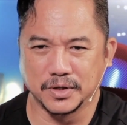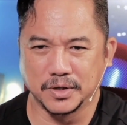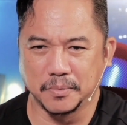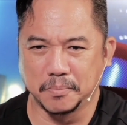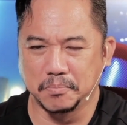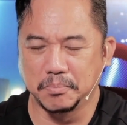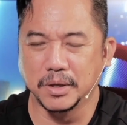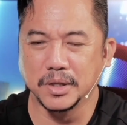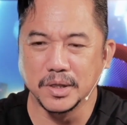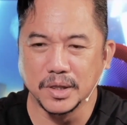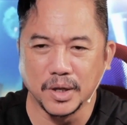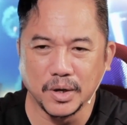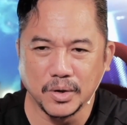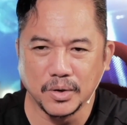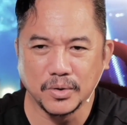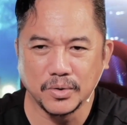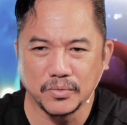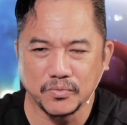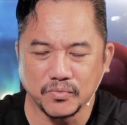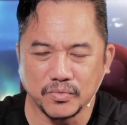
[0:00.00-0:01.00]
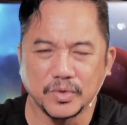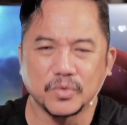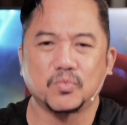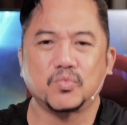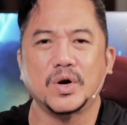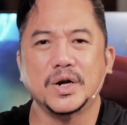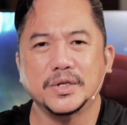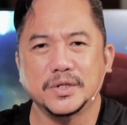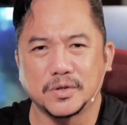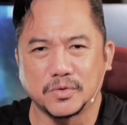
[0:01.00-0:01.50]
below the
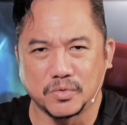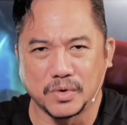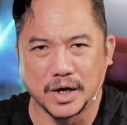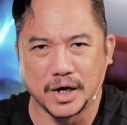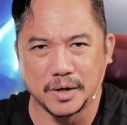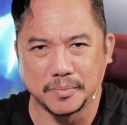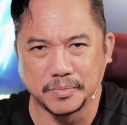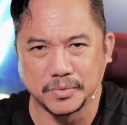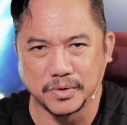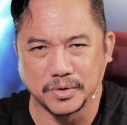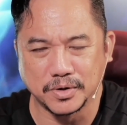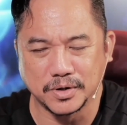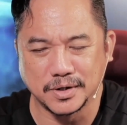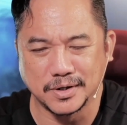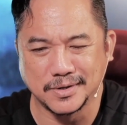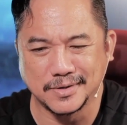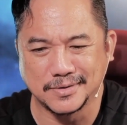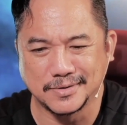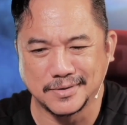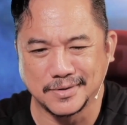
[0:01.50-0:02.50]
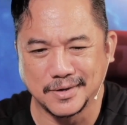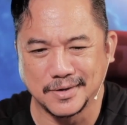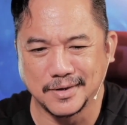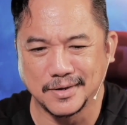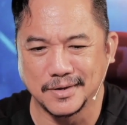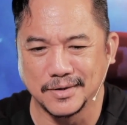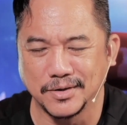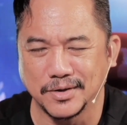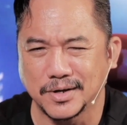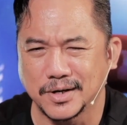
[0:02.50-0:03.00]
Ranger Raptor is
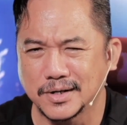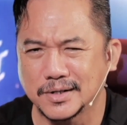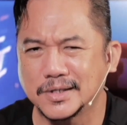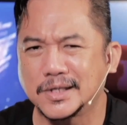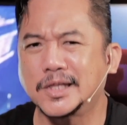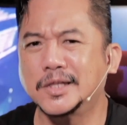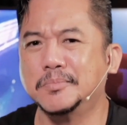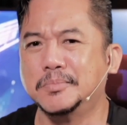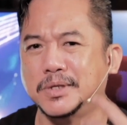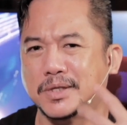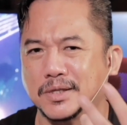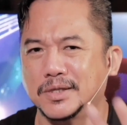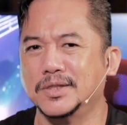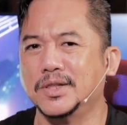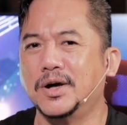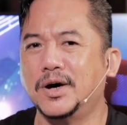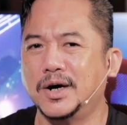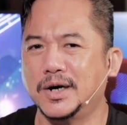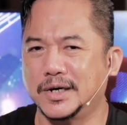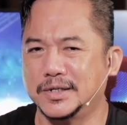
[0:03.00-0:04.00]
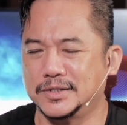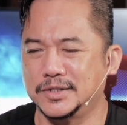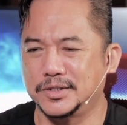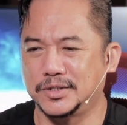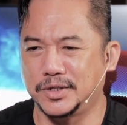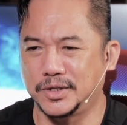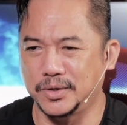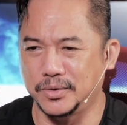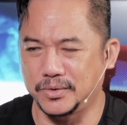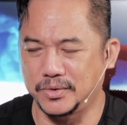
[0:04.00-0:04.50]
looking a little bit long in the
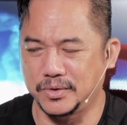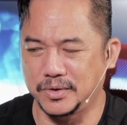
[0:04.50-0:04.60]
tooth.